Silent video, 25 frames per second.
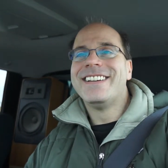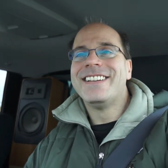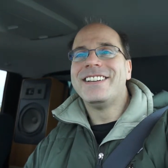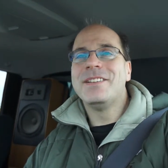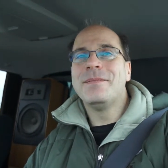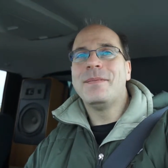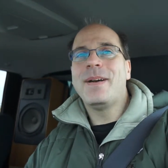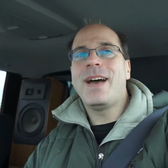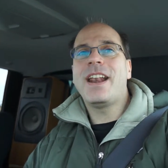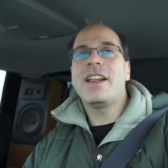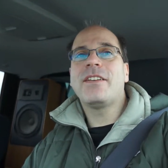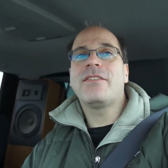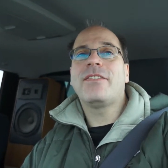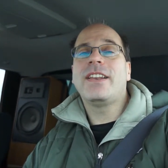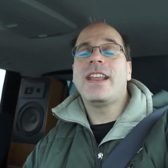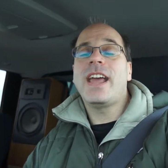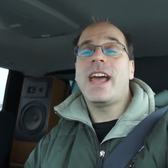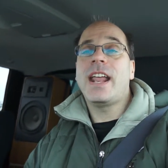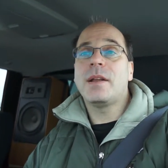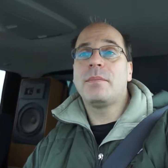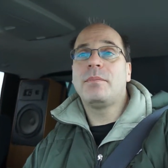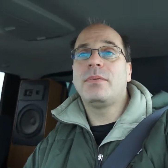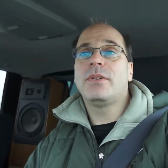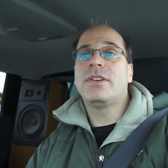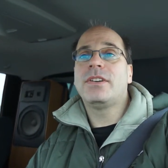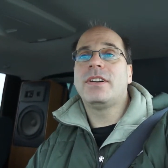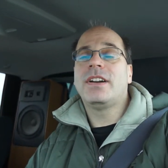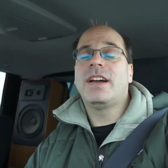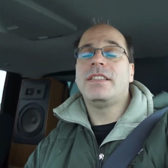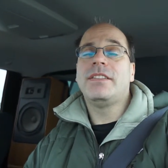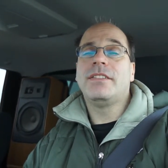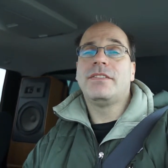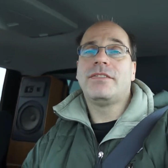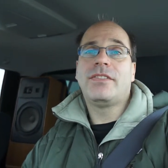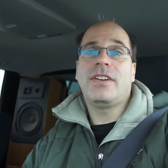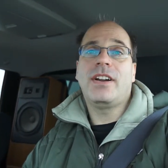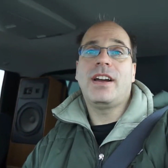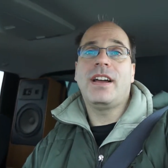Pneumatic Fanatic put it on
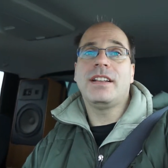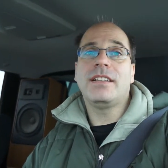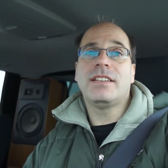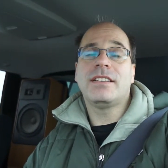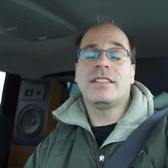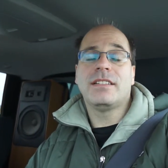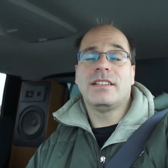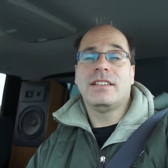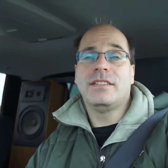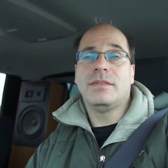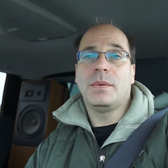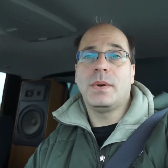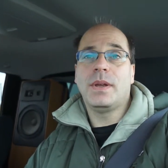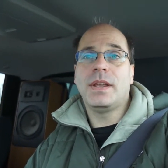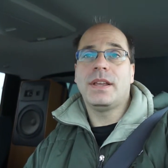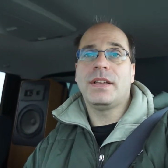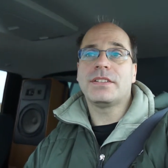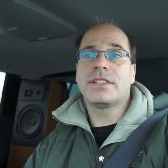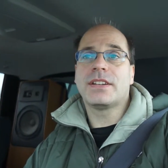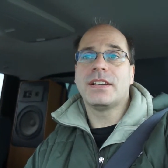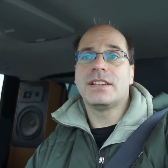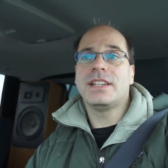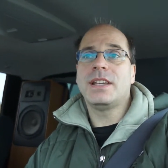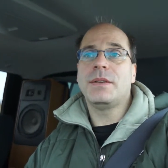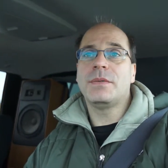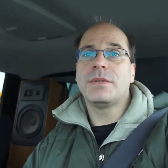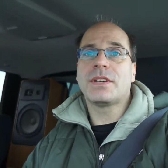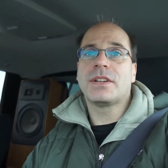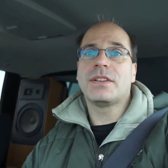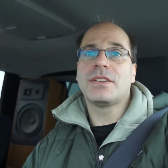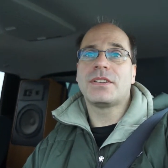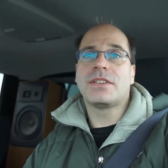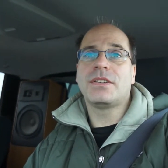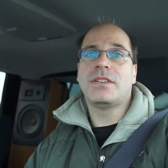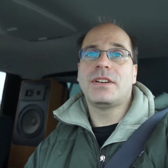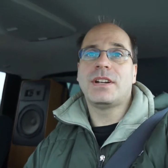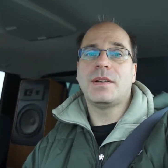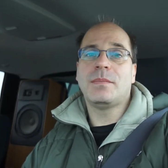the front wheels because he was
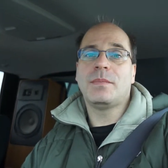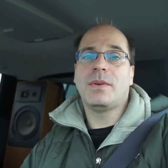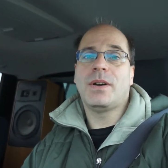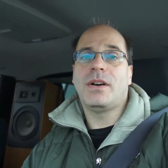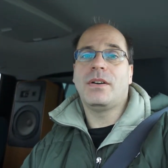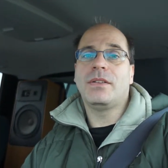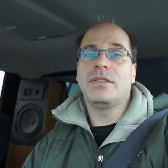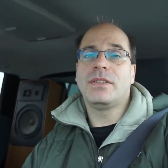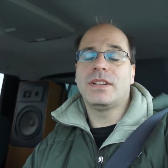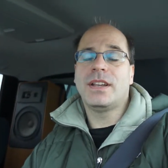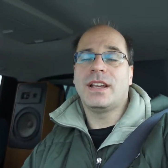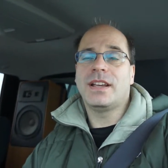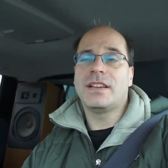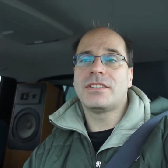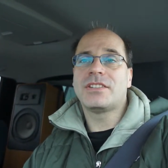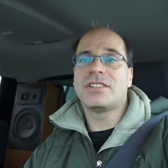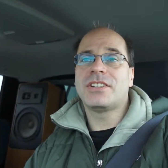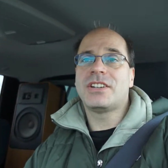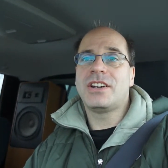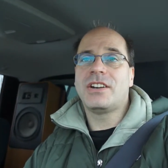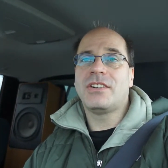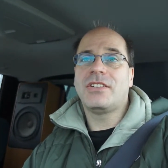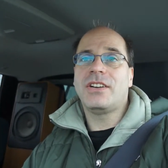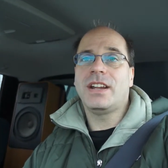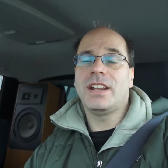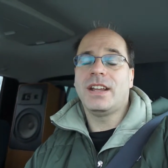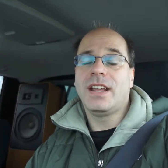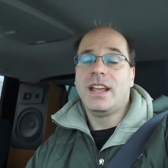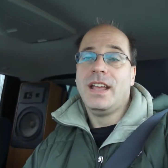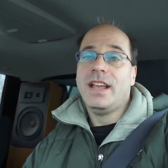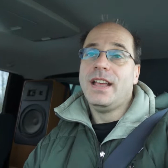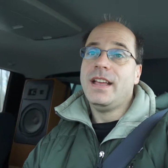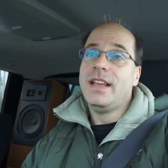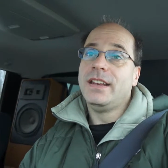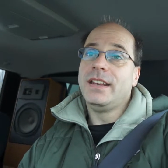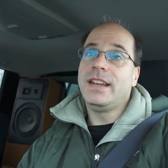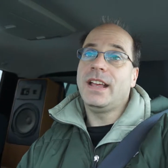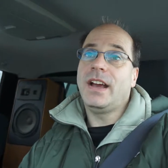concerned about steering.
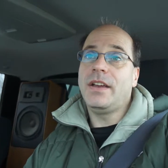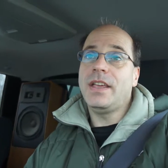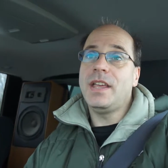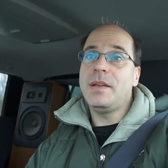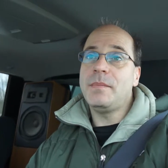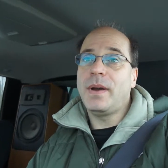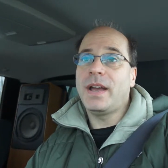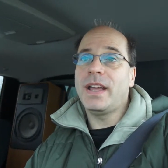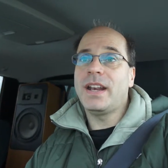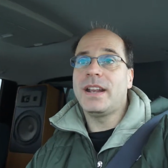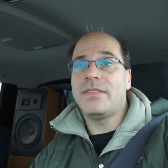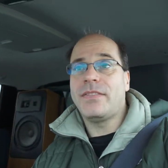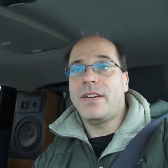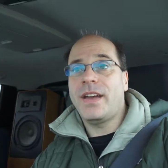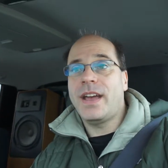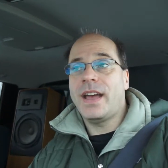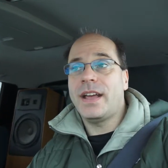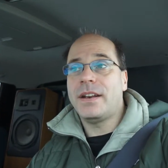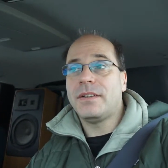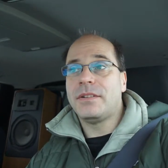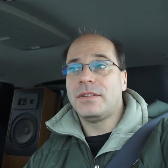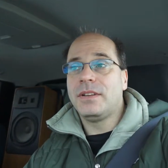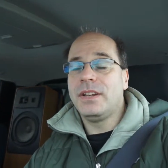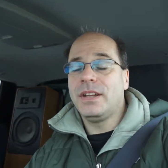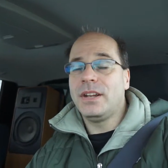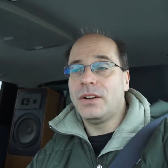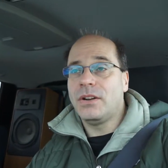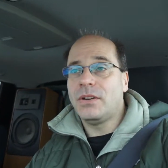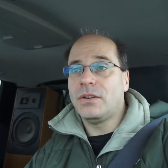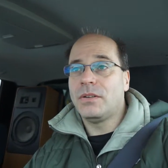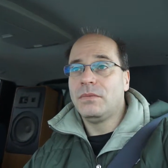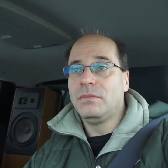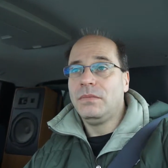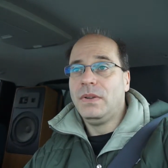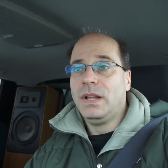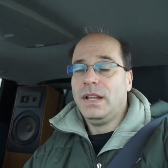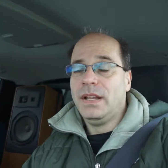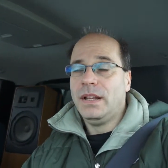Now, he might have had
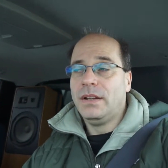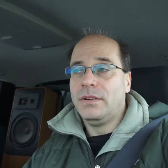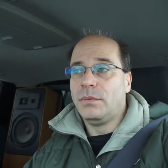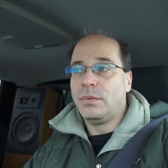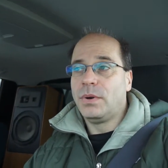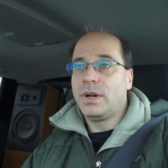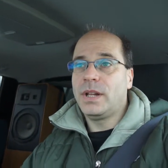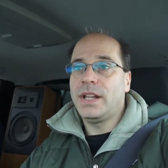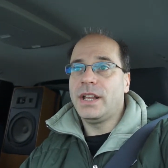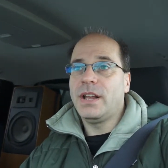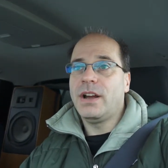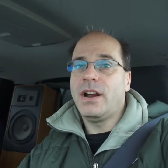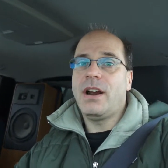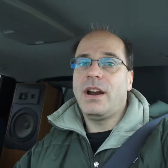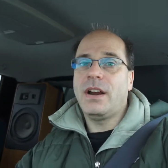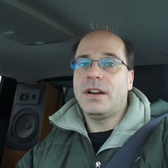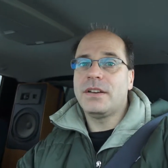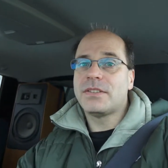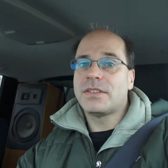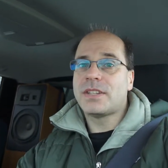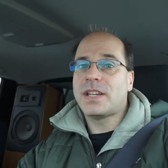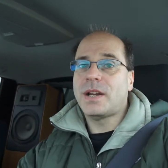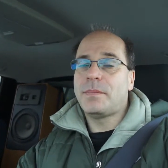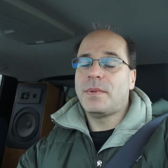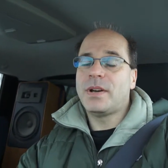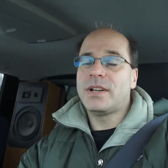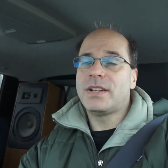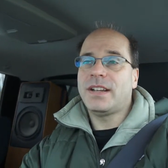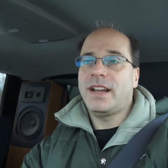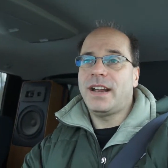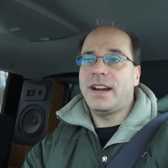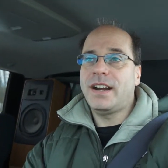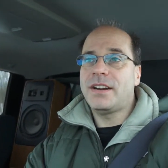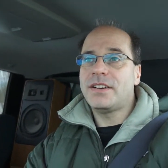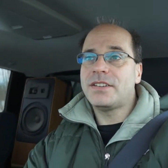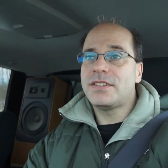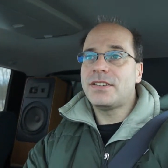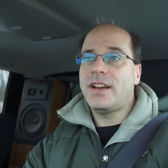really hard summer
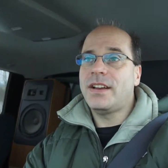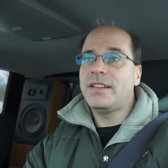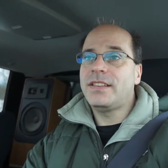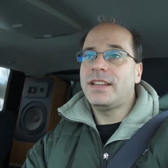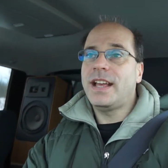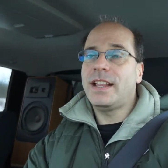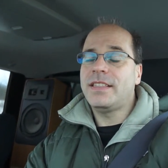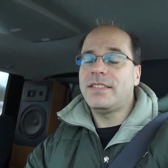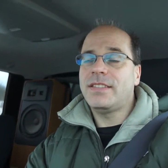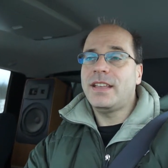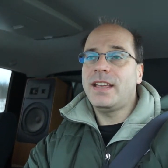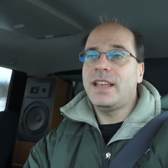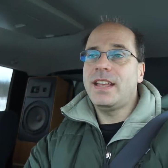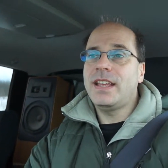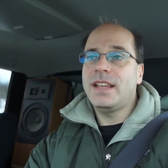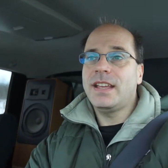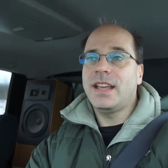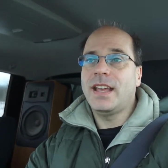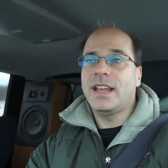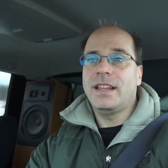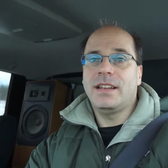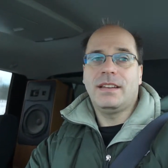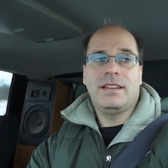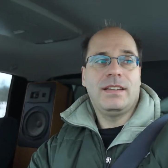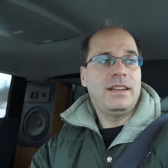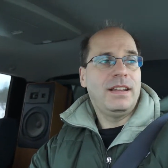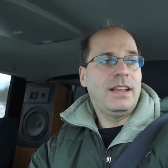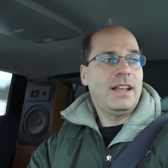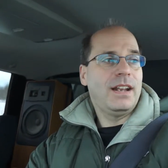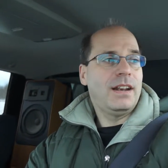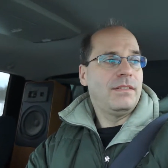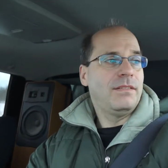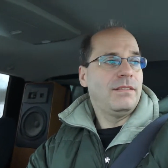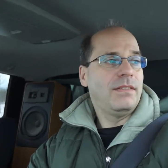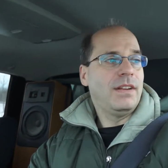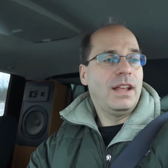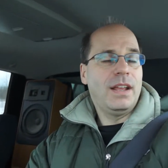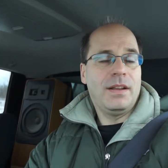tires on that thing
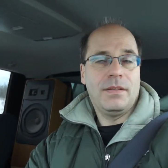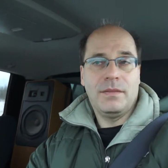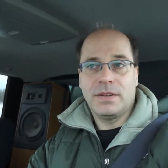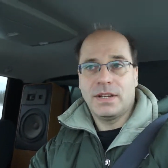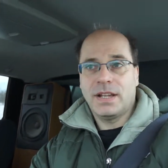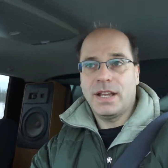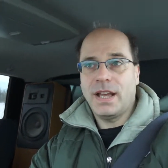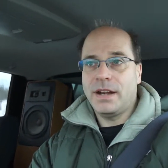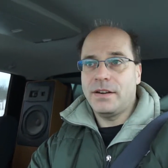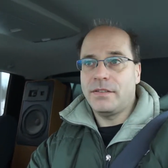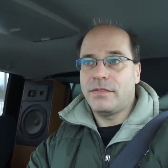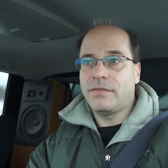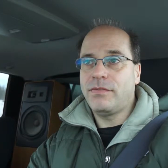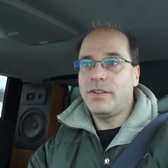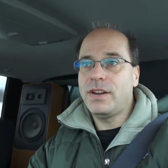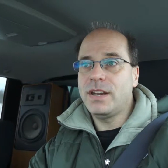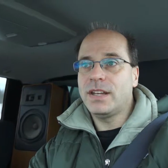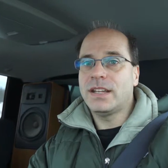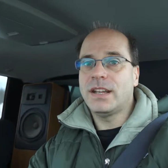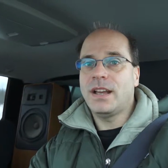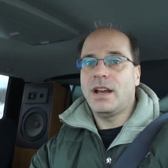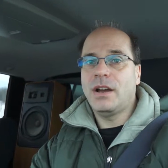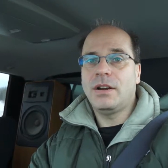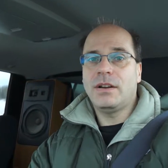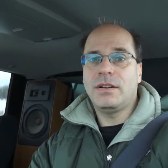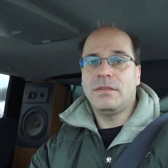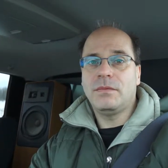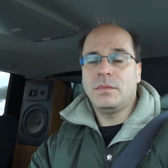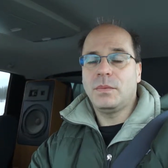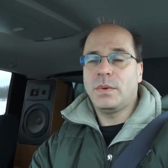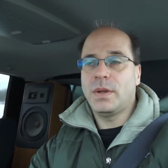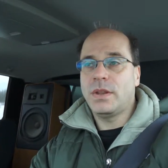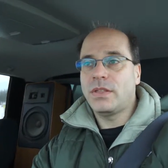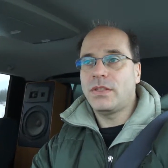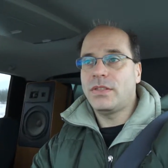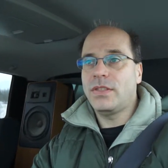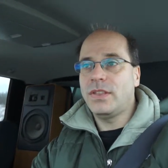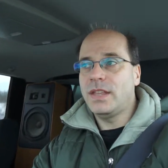and kind of freaked out
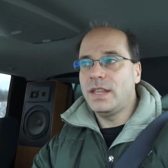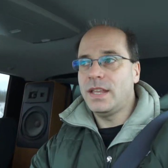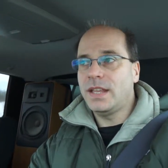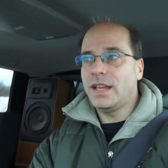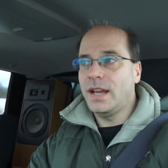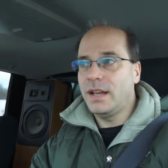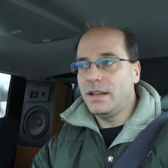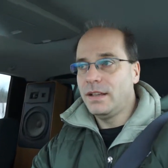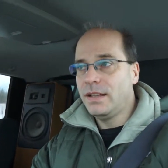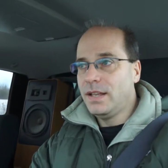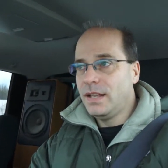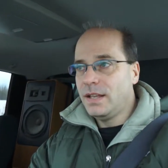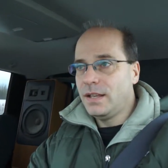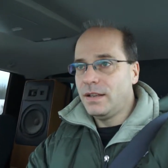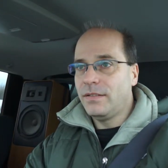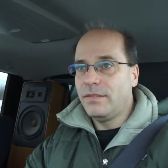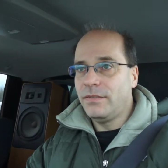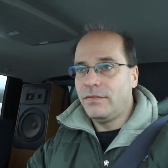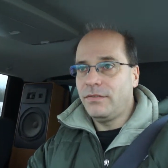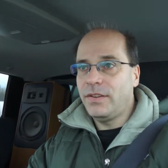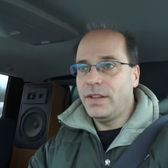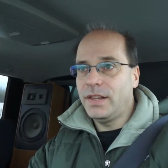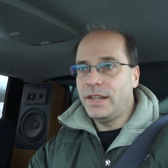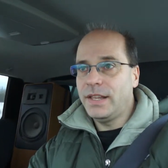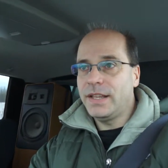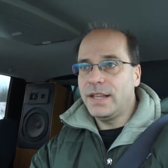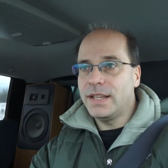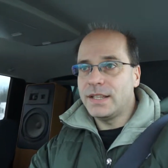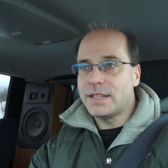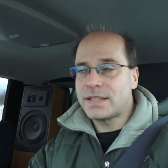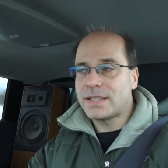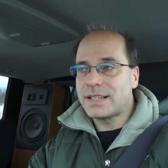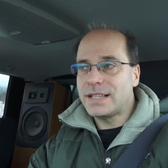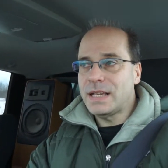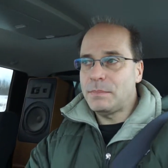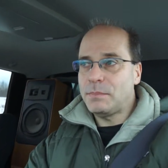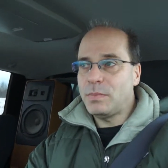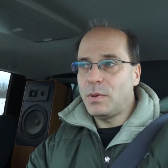with the feeling it
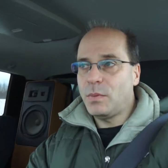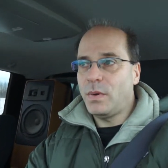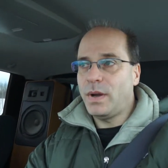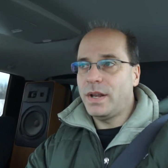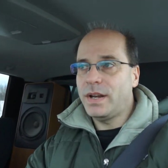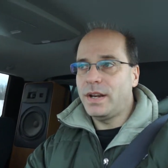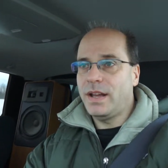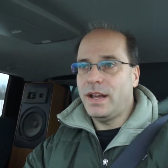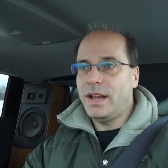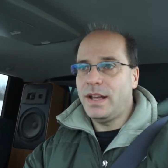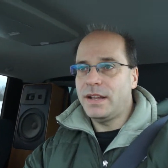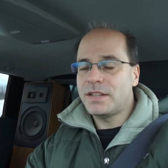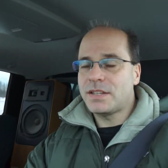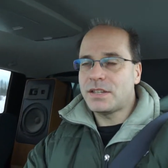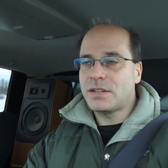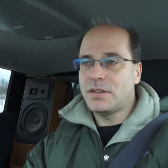slip and whatnot.